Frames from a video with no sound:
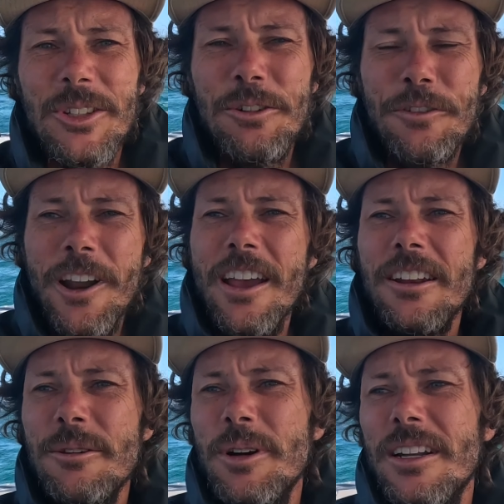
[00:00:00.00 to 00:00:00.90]
so for
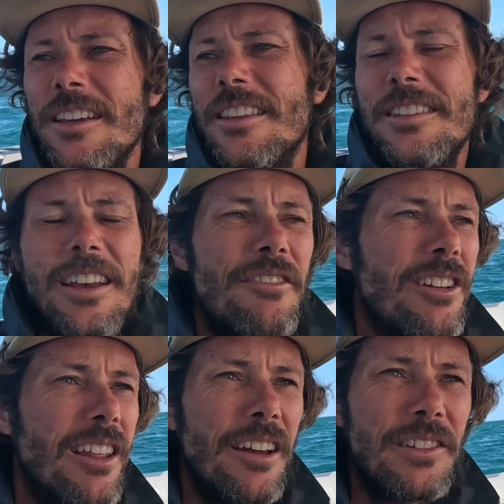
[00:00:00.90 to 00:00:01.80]
anybody that's
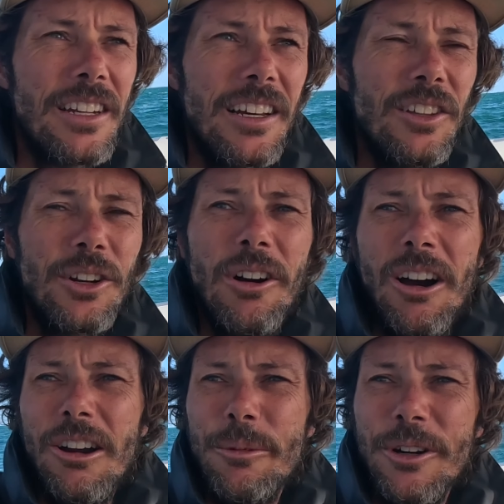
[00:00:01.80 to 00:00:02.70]
ever left Little
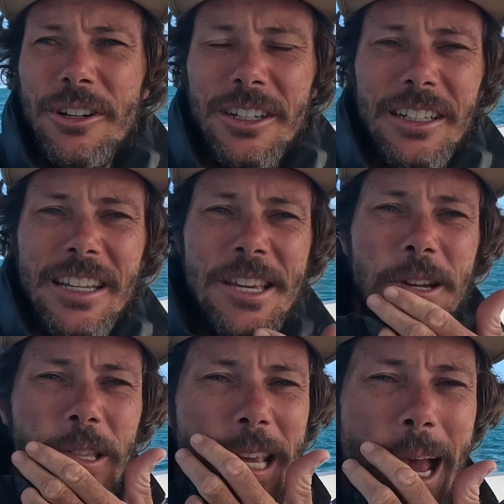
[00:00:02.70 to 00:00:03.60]
Harbor
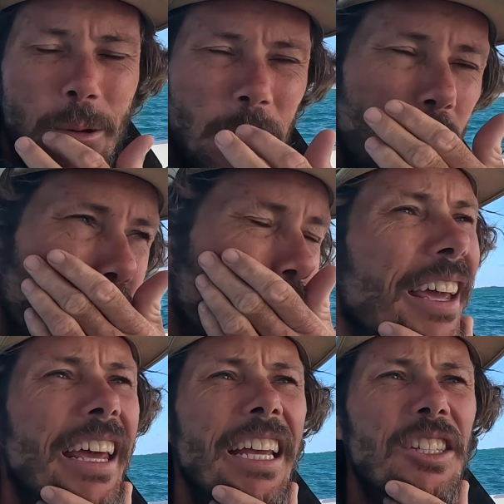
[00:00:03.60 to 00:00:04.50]
here in the Abacos,
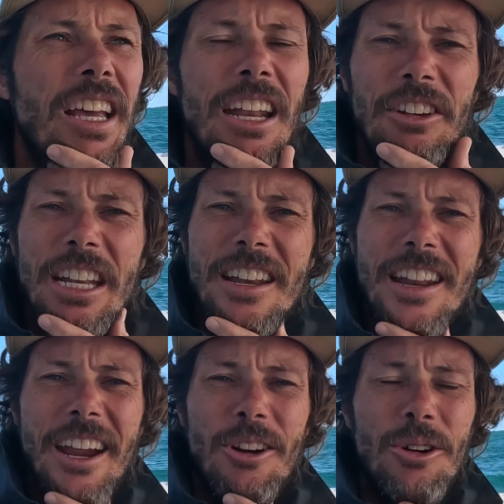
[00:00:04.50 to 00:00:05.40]
it's kind of a
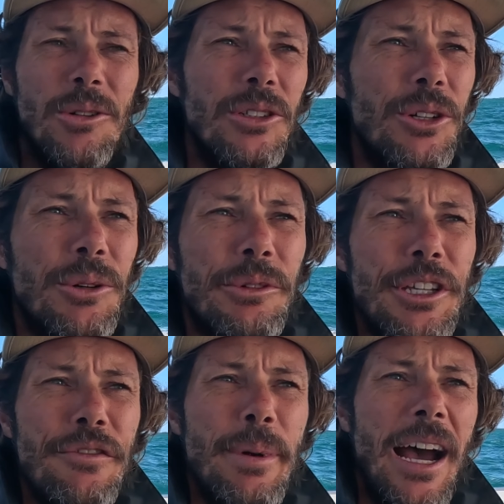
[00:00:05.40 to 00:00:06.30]
narrow little
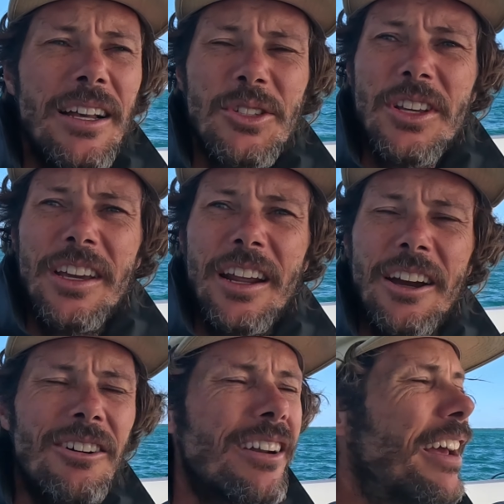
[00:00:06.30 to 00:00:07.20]
reef pass to get
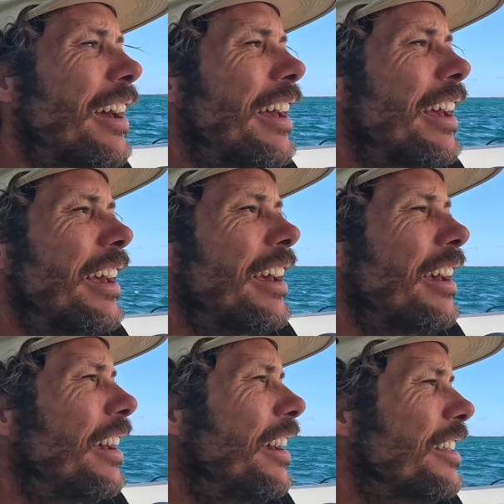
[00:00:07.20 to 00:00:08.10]
out
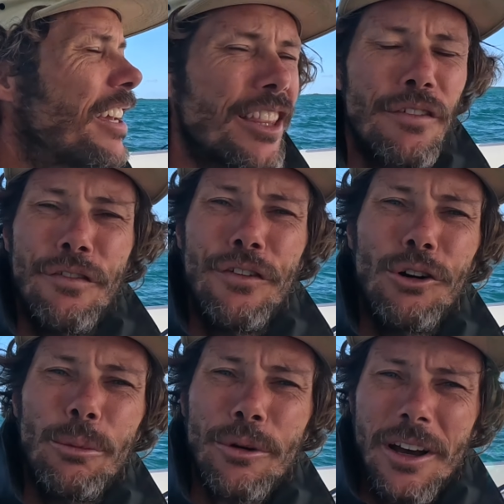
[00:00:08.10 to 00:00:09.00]
and you got the
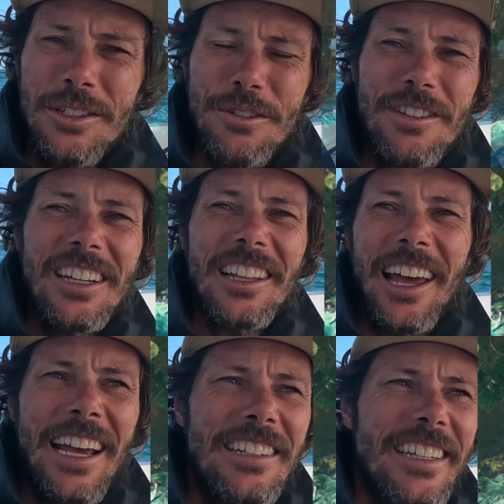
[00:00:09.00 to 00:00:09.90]
full brunt of the
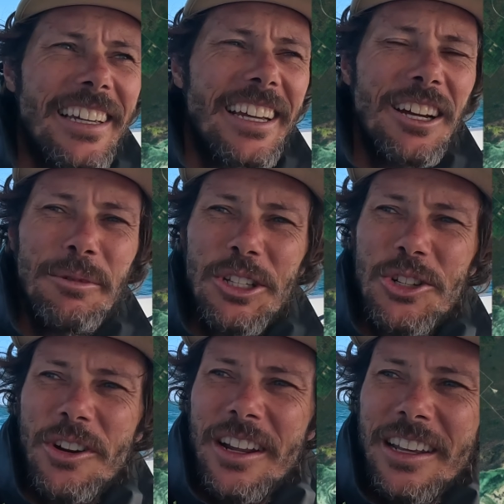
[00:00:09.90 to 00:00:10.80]
Atlantic coming
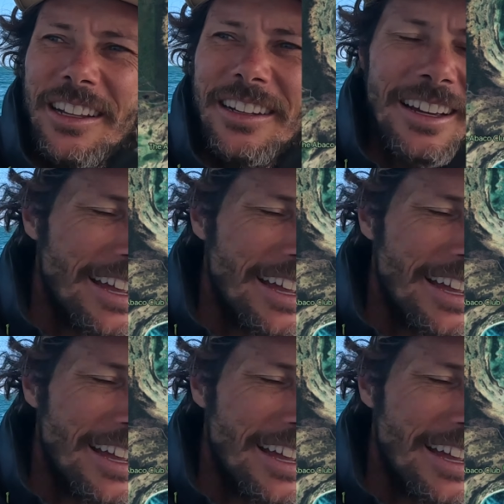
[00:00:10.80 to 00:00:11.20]
straight in.